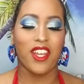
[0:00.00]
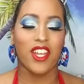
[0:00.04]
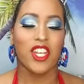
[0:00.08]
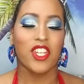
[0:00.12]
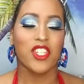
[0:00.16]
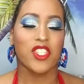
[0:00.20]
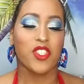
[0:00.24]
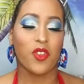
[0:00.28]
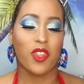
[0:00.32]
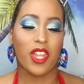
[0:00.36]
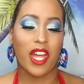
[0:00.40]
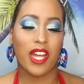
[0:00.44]

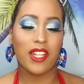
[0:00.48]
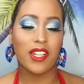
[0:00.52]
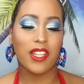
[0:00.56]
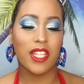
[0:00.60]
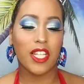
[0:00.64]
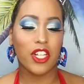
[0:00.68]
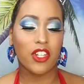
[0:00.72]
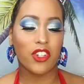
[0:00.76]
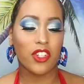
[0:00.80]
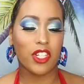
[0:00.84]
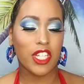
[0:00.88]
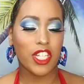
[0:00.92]
So that
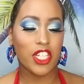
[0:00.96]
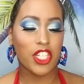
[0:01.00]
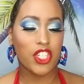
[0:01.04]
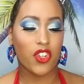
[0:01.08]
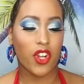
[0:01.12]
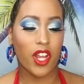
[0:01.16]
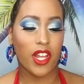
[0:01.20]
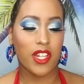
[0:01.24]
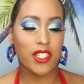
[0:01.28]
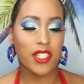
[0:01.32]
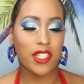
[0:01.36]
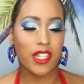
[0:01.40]
literally
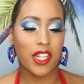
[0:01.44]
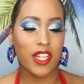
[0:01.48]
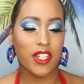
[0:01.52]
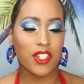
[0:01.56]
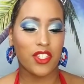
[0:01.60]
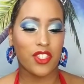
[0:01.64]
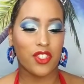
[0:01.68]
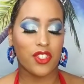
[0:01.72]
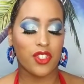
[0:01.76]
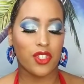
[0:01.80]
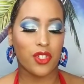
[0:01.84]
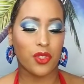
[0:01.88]

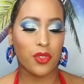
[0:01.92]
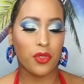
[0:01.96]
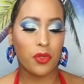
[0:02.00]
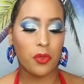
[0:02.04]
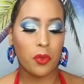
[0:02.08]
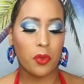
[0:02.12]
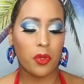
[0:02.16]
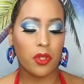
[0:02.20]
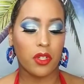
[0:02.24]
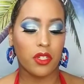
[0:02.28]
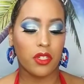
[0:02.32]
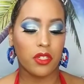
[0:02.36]
translates to
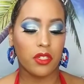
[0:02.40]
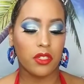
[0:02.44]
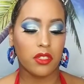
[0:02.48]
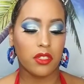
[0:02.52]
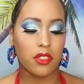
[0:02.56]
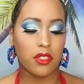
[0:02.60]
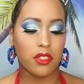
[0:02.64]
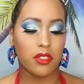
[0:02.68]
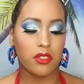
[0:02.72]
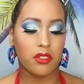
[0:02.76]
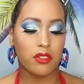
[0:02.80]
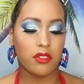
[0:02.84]

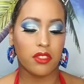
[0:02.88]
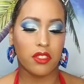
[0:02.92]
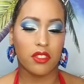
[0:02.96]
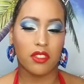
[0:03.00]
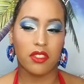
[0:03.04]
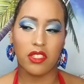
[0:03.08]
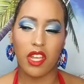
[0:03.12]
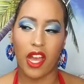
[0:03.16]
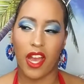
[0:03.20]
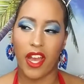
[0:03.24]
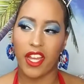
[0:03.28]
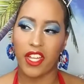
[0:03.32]

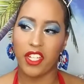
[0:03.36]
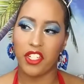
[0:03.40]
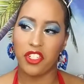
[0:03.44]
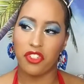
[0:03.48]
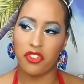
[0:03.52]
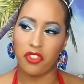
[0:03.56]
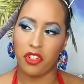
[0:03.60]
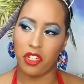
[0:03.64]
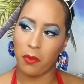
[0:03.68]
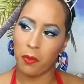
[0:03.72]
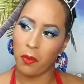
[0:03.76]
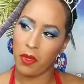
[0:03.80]
die
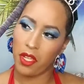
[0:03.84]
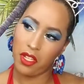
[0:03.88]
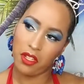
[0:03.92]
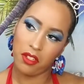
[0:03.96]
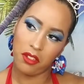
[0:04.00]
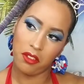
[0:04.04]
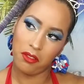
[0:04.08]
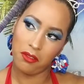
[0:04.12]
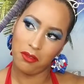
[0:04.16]
dreaming?